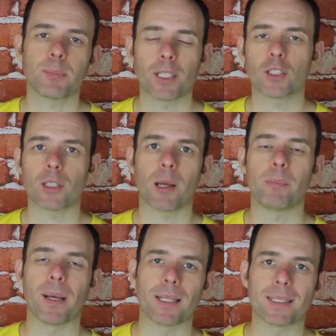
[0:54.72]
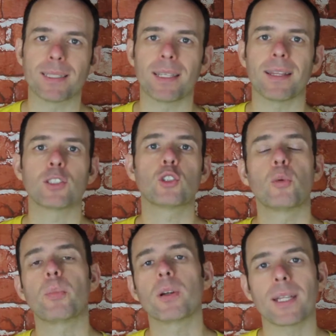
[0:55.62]
special ability, this
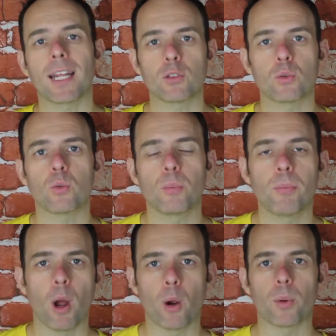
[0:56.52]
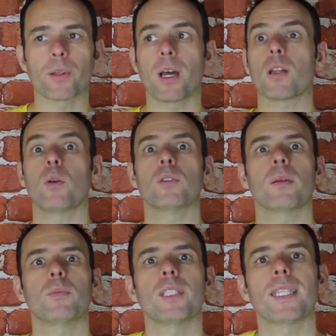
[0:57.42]
supernatural power that allows
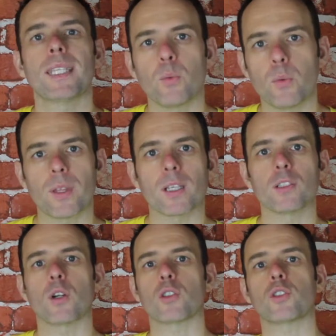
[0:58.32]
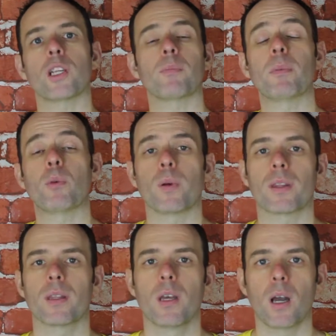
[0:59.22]
him to heal things or strike people
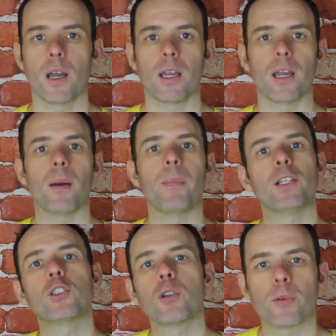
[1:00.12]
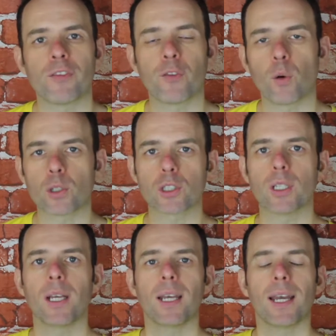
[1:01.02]
with immeasurable force.
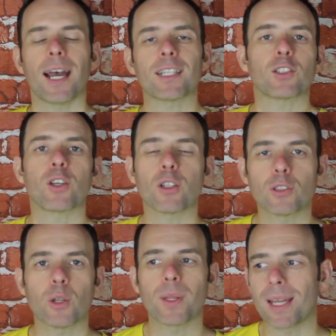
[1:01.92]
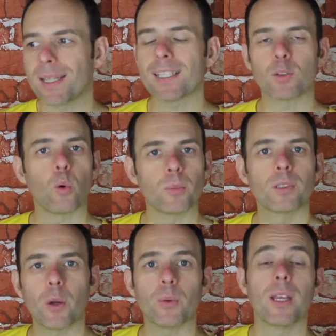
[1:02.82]
And it turns out that in his
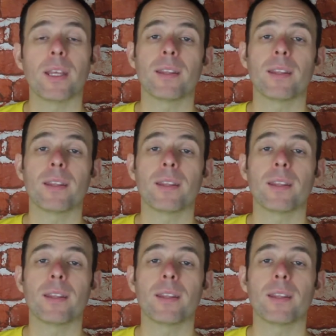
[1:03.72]
hometown,